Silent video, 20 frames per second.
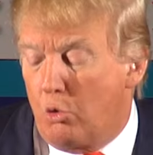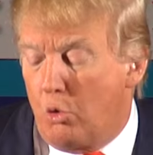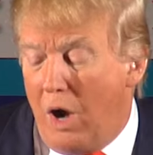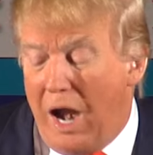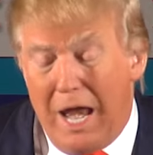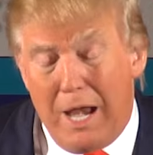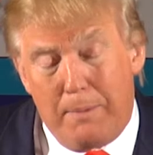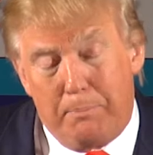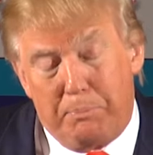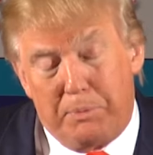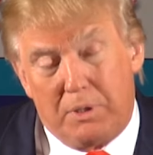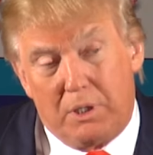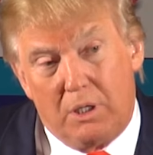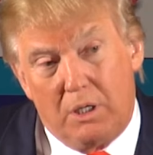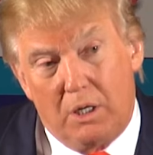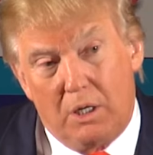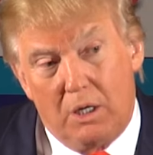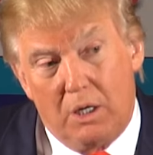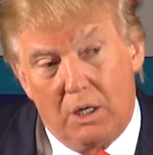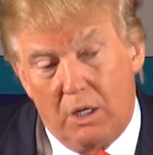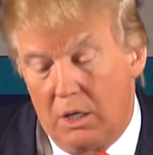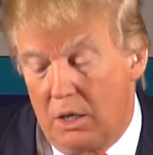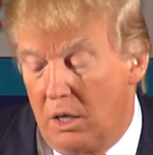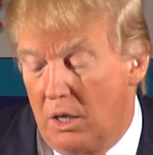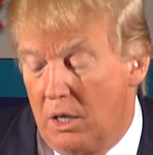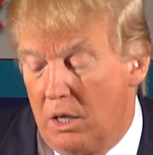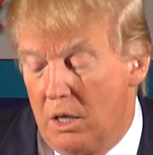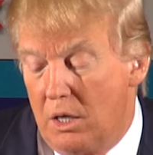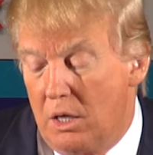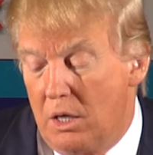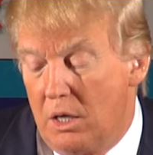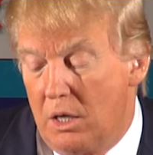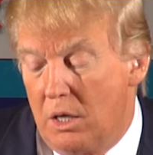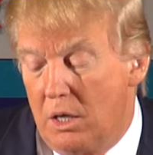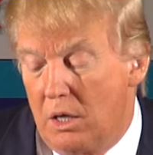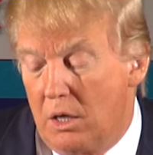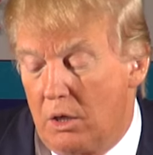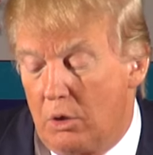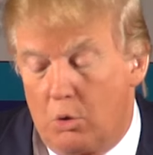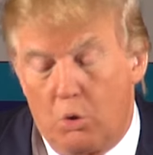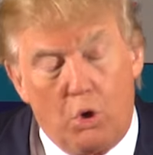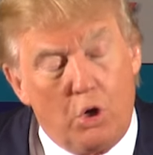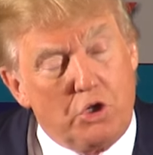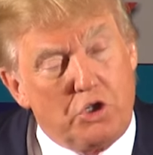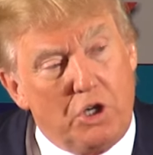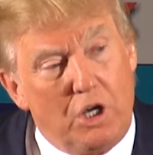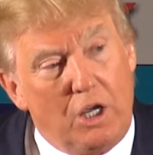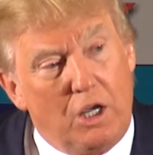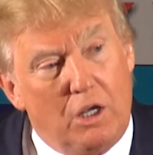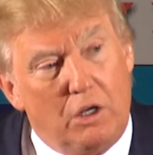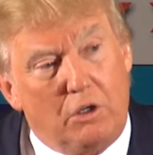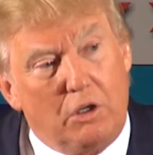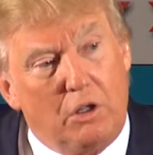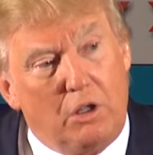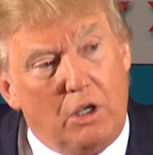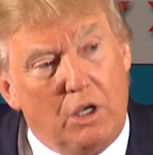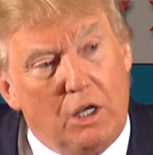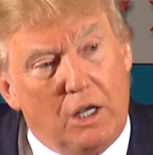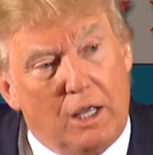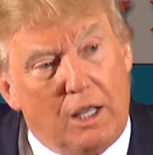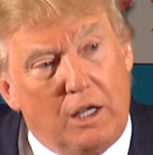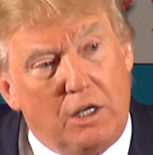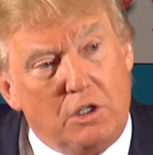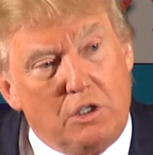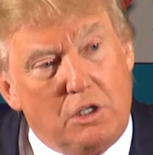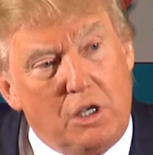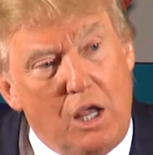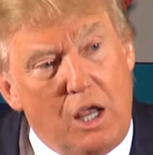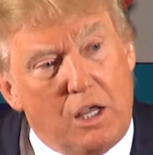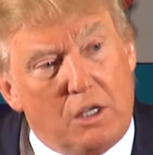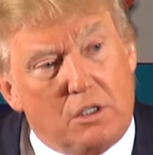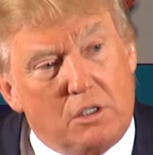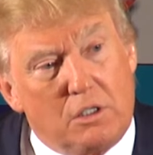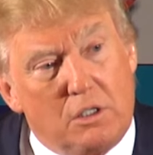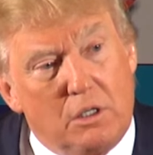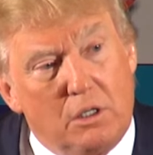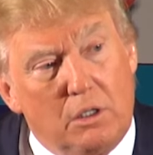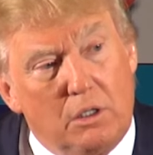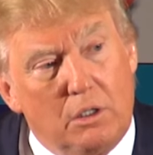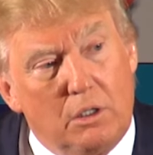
raped crossing into the United States.